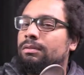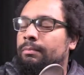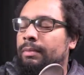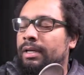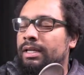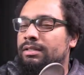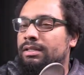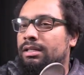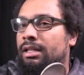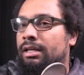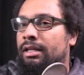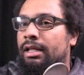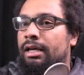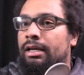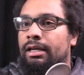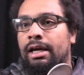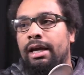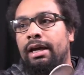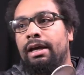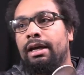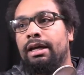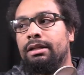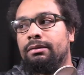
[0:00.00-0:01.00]
basically like
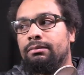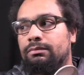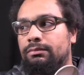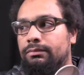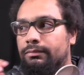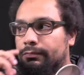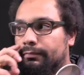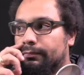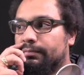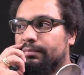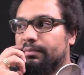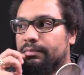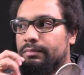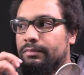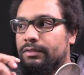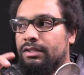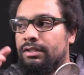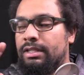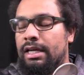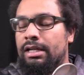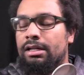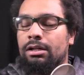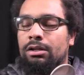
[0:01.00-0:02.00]
a
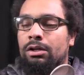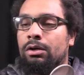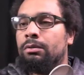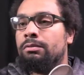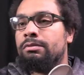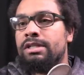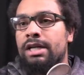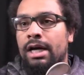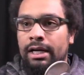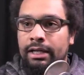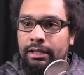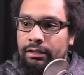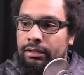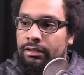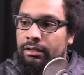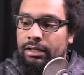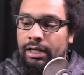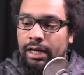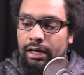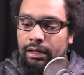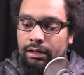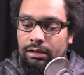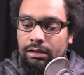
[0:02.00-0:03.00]
standalone Titan
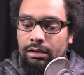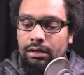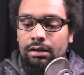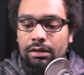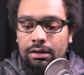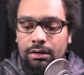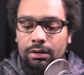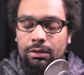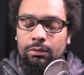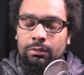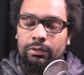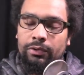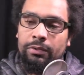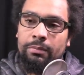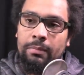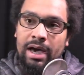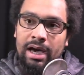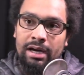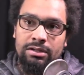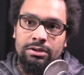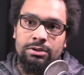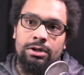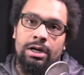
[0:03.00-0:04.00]
deck with
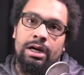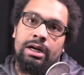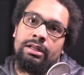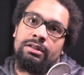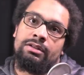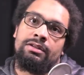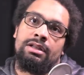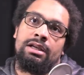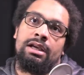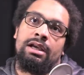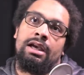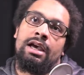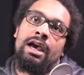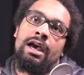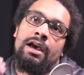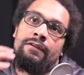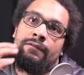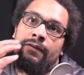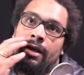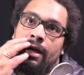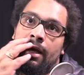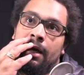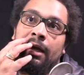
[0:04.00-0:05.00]
Max Dragons. They
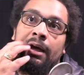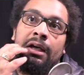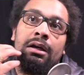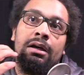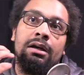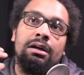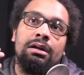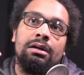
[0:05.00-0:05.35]
have an